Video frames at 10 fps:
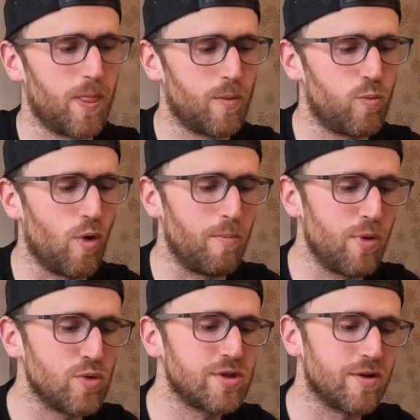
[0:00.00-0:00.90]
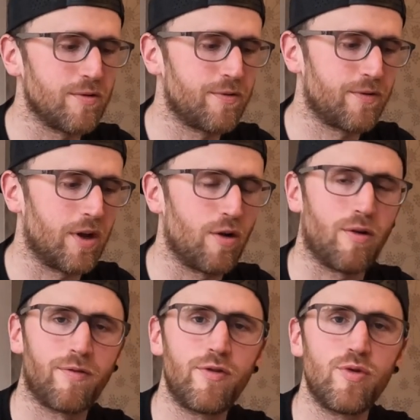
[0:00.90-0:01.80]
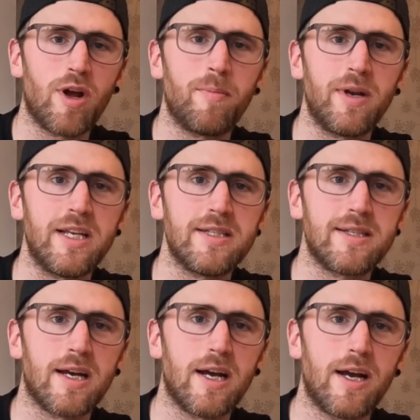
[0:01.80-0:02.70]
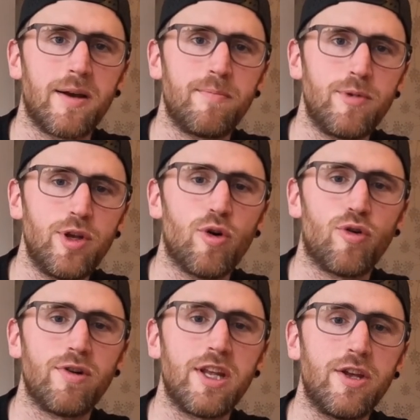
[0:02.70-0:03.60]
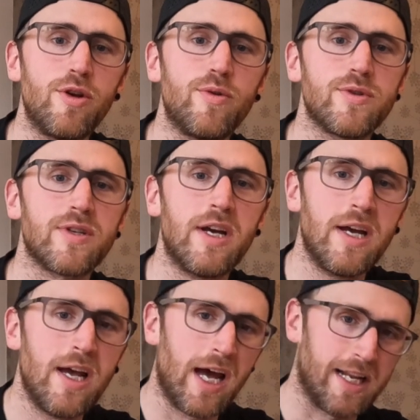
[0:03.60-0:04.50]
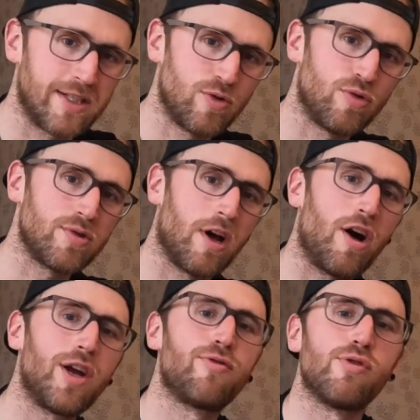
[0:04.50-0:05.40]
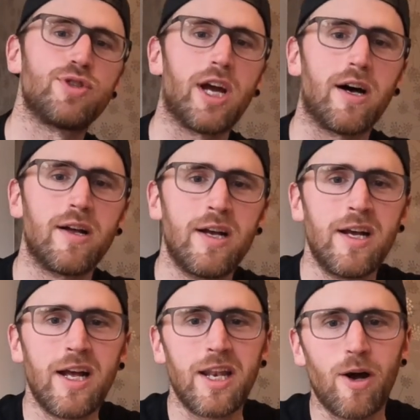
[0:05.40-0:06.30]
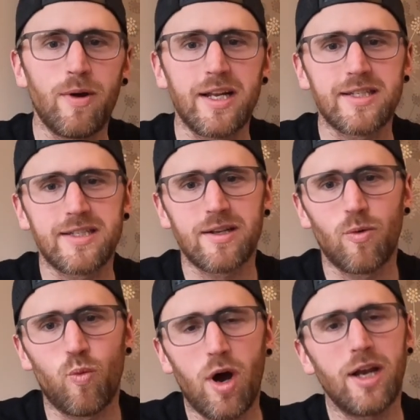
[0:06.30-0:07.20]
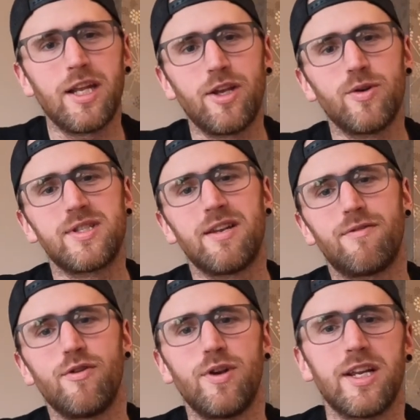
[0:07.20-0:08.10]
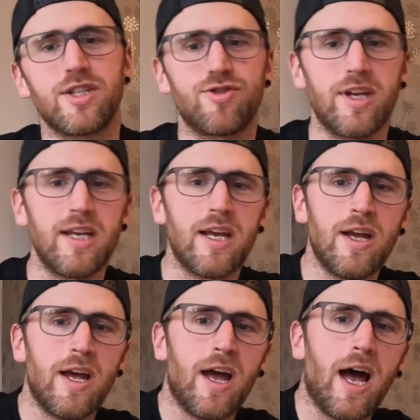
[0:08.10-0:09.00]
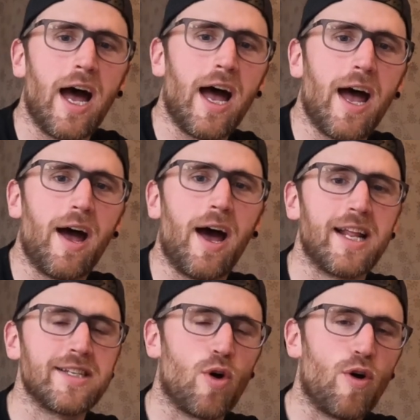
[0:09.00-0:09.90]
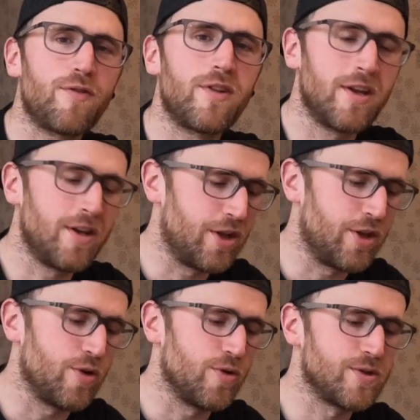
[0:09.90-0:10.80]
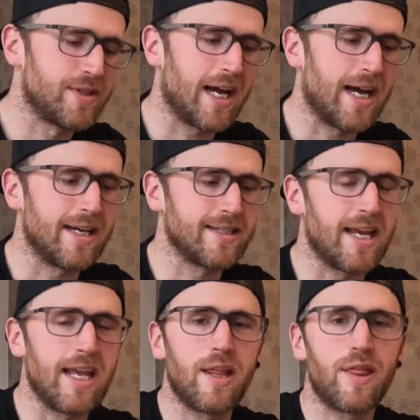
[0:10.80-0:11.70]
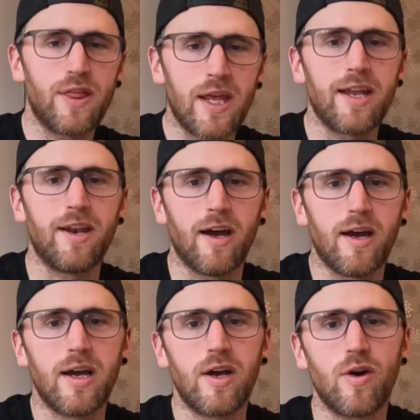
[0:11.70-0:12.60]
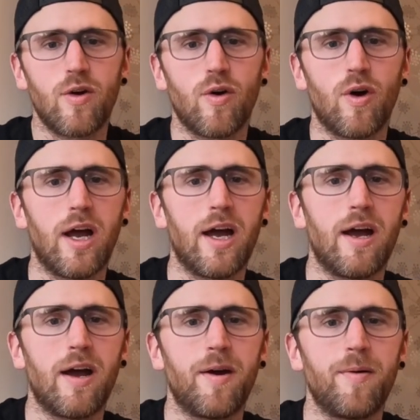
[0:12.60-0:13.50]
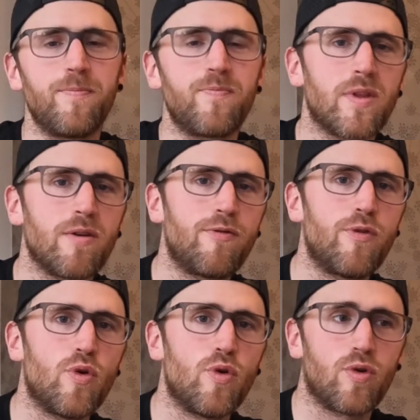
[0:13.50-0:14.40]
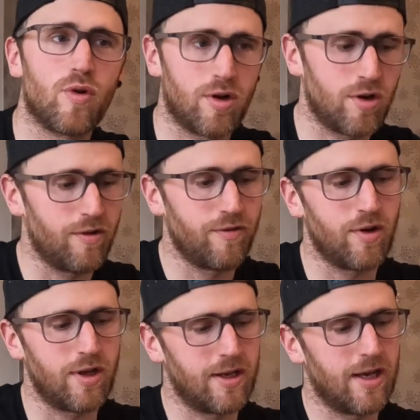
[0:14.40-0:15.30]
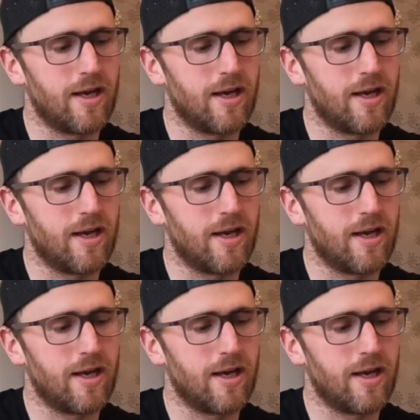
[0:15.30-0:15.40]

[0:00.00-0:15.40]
what a lot of food companies already use, and it's called a hydrogel. Now, it's widely used in the food industry, and it's often used as a thickener for, or kind of like